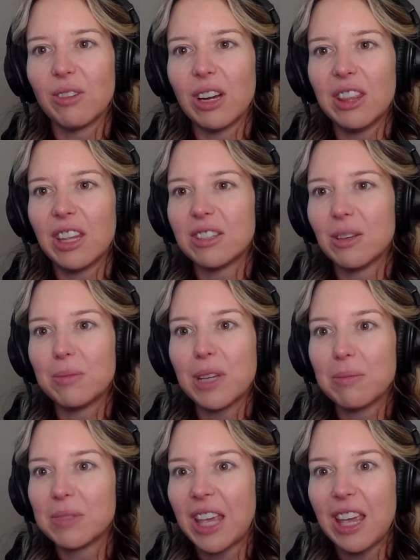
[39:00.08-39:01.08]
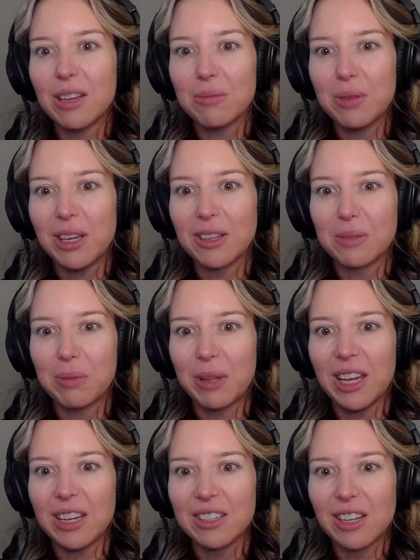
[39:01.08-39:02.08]
right? That sometimes can't be
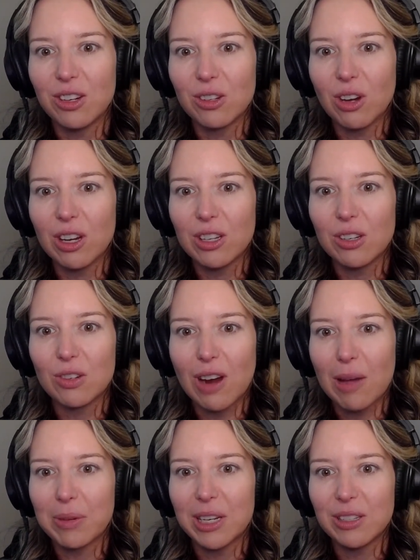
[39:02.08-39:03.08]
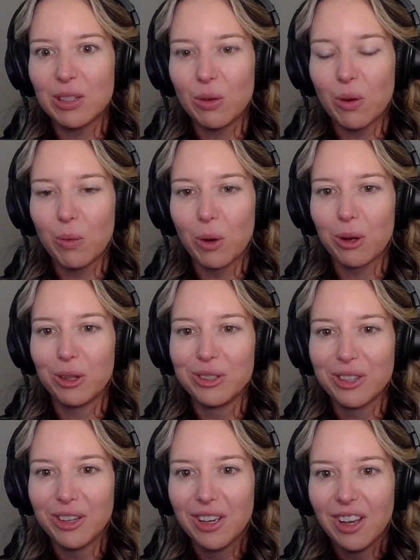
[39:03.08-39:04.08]
explained, and you're trying to drop it into a
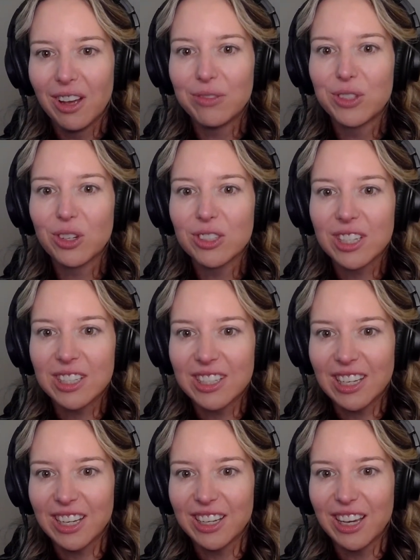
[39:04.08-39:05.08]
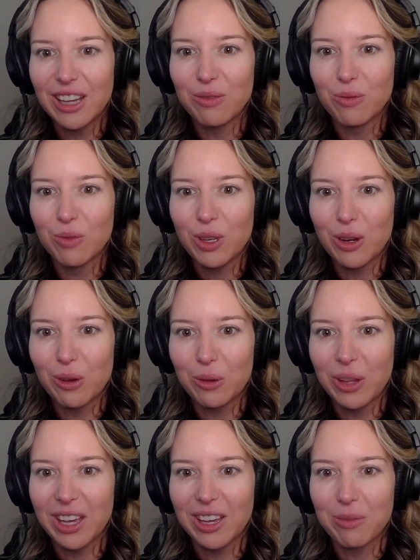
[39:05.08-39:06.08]
world of certainty and
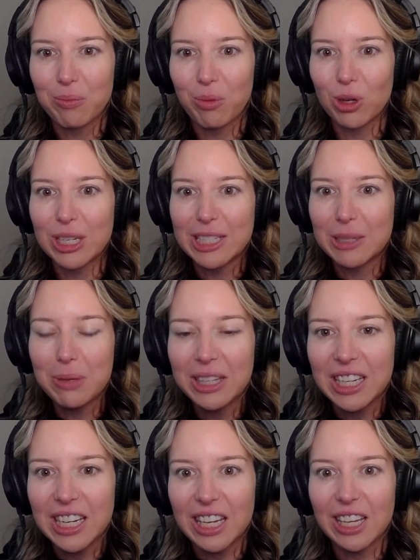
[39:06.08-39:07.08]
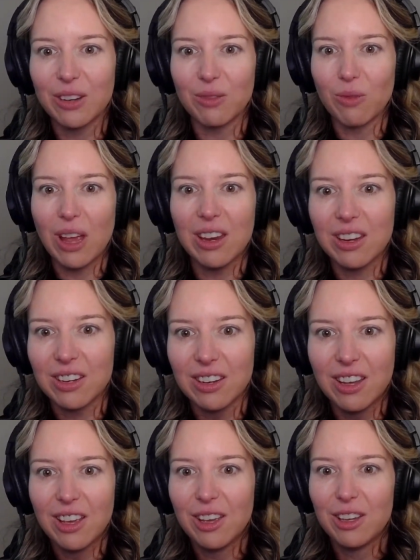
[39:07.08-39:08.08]
like predictability,
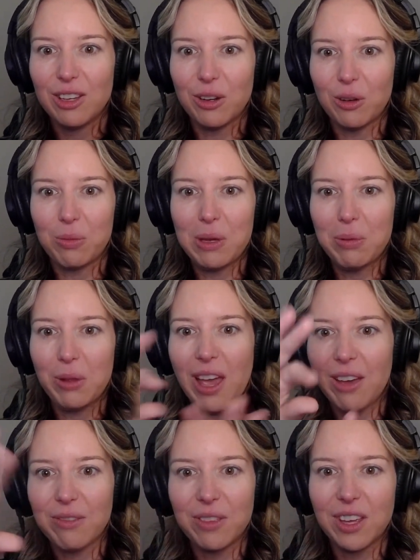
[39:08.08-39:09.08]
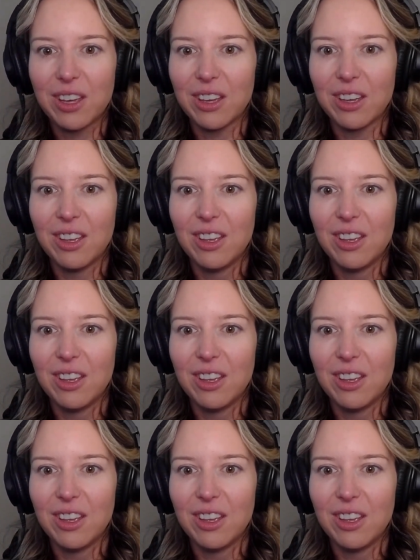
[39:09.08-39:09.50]
and people have the